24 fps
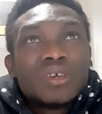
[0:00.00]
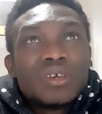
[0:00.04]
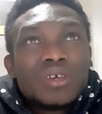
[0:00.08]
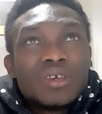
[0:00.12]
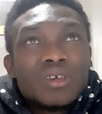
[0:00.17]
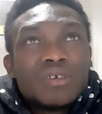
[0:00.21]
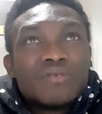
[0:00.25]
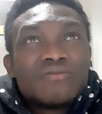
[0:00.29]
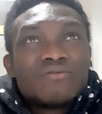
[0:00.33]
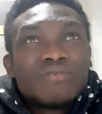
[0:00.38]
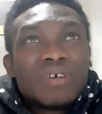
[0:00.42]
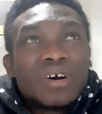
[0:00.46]

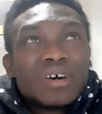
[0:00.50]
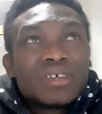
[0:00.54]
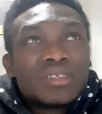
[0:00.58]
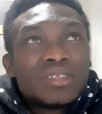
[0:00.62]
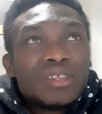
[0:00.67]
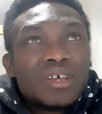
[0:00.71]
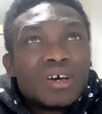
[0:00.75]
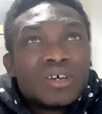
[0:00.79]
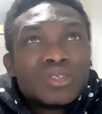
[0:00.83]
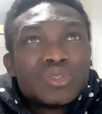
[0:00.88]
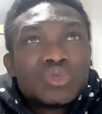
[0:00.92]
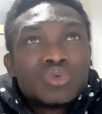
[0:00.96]
if I
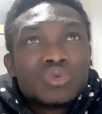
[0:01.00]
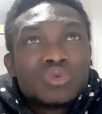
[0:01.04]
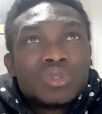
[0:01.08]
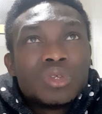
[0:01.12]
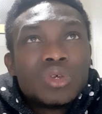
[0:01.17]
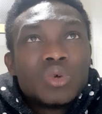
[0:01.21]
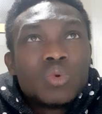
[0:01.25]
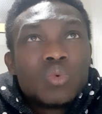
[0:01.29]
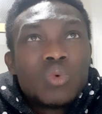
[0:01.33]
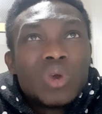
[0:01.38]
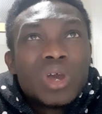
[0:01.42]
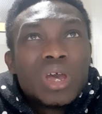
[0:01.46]
die
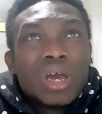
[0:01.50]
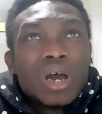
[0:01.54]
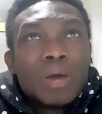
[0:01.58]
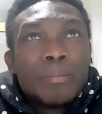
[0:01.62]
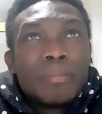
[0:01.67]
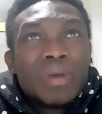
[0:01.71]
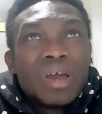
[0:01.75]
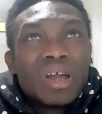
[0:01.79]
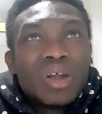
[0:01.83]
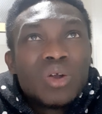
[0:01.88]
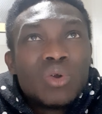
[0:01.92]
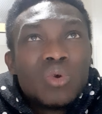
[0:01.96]
today, where
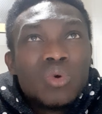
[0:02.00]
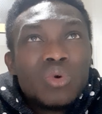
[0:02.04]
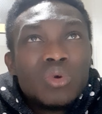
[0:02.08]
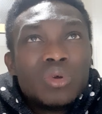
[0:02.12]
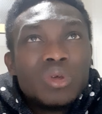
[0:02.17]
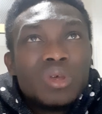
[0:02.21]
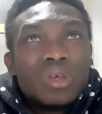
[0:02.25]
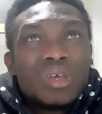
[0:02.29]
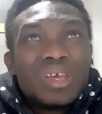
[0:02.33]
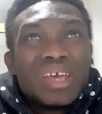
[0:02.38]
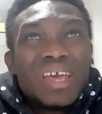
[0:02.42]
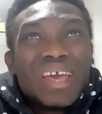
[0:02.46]
am I
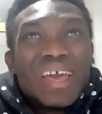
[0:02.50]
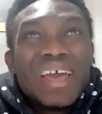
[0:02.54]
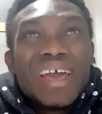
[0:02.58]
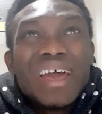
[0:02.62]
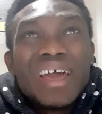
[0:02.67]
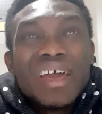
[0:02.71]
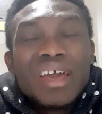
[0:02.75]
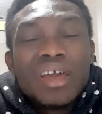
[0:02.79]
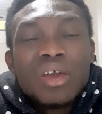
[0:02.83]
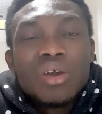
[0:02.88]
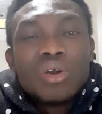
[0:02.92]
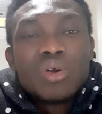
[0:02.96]
going?
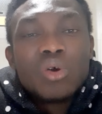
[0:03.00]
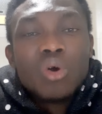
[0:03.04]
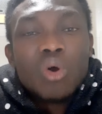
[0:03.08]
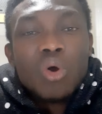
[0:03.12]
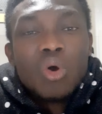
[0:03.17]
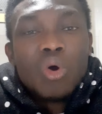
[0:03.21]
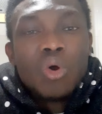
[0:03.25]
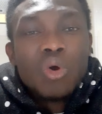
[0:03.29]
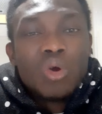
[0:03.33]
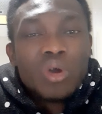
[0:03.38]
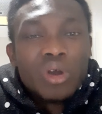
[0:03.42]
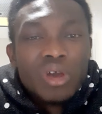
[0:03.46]
Hell
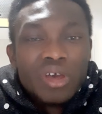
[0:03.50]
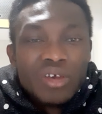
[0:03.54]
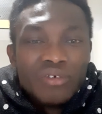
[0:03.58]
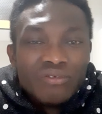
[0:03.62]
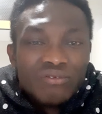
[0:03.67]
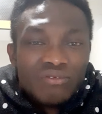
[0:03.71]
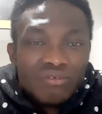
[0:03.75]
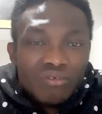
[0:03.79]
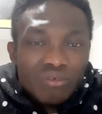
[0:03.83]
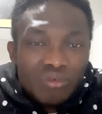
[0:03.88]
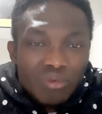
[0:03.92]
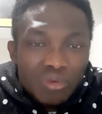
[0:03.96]
or
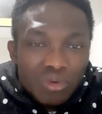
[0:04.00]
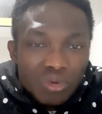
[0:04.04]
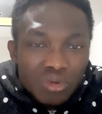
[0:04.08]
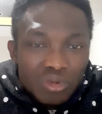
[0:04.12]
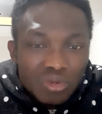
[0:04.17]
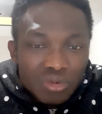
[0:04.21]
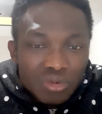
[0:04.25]
heaven?